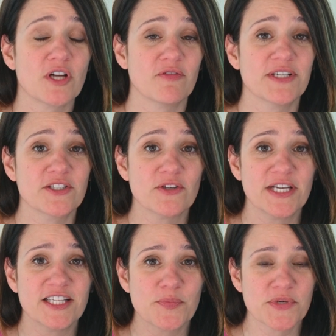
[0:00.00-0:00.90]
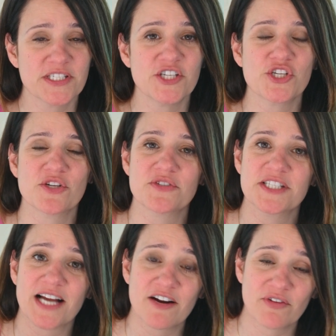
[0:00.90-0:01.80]
off, let's look at the position of
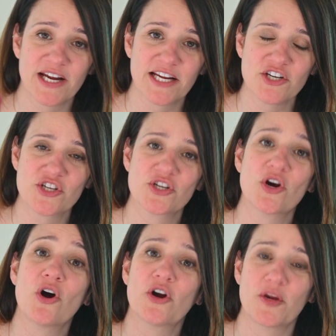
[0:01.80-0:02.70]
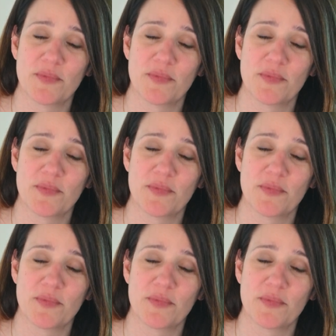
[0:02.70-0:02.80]
Skye Ranch on a